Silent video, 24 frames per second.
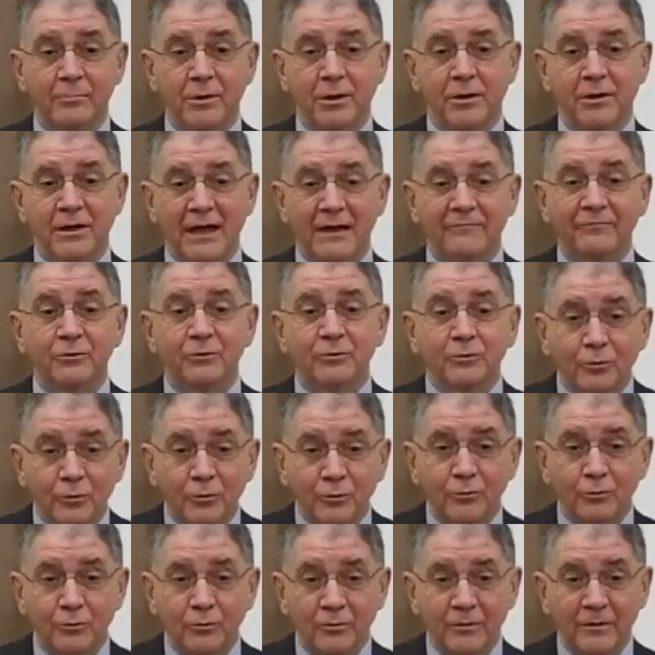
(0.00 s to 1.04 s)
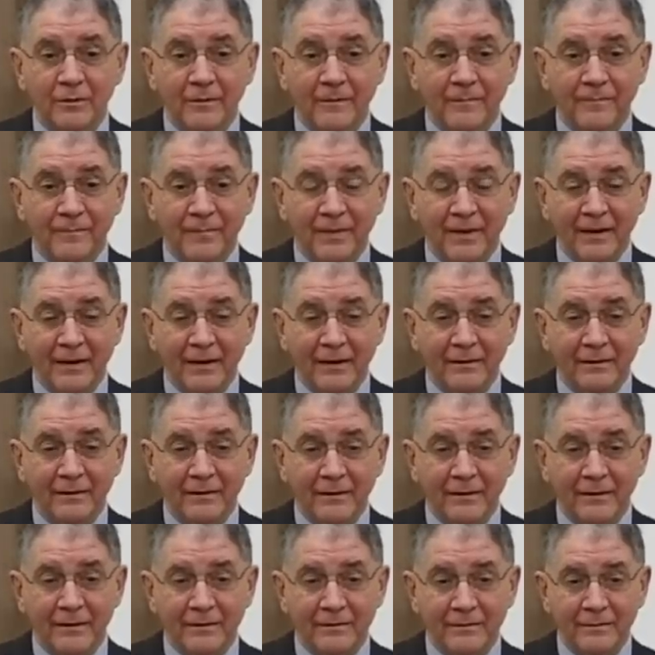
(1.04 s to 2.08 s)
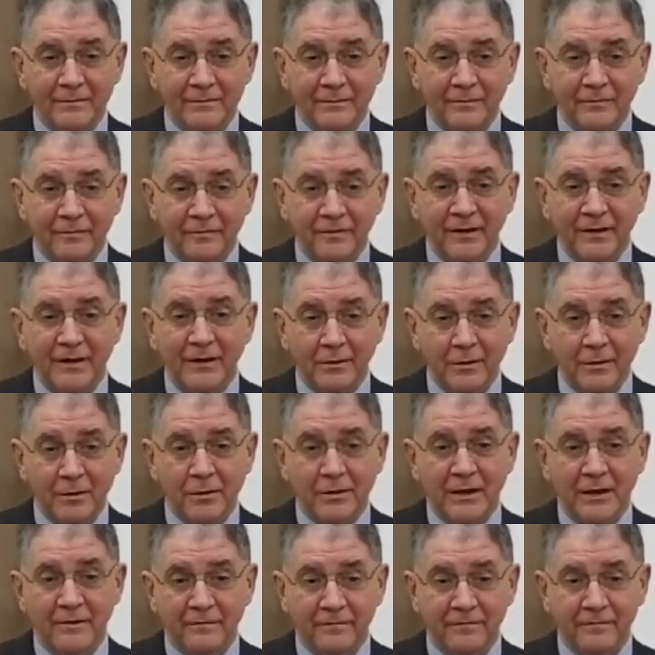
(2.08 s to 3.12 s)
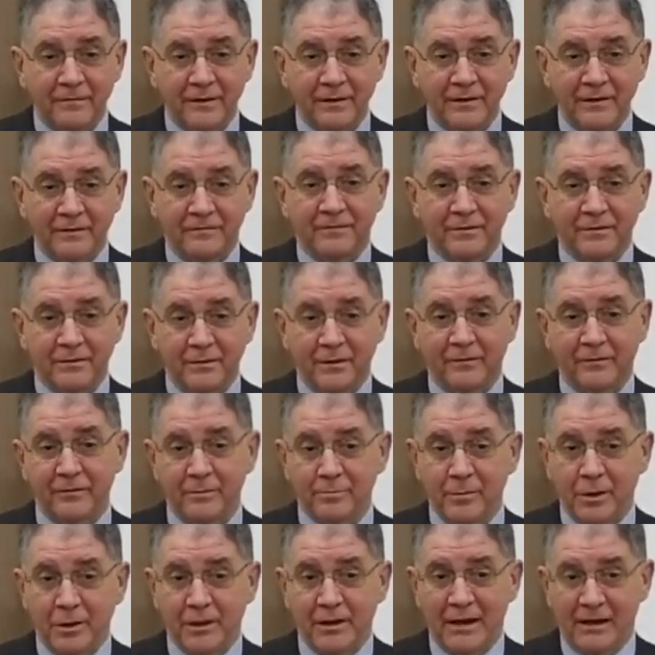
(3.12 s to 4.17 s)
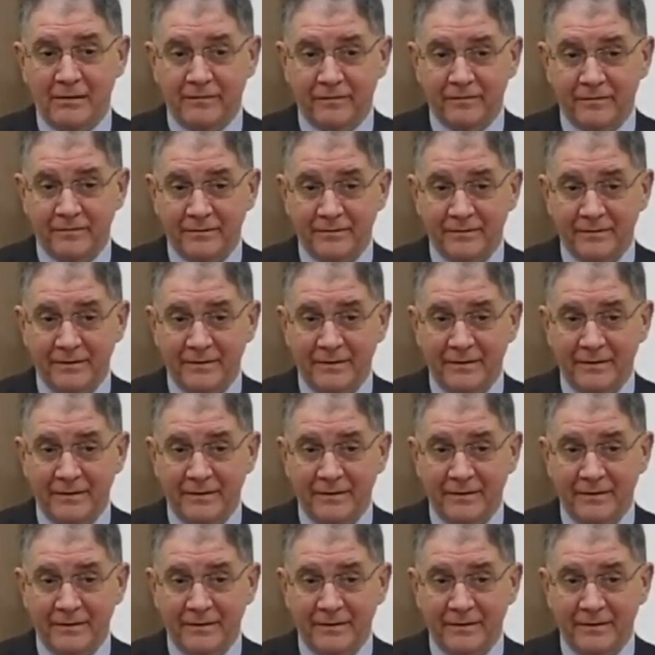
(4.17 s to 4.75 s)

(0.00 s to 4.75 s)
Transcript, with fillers: himself through uh, the free self gift of himself.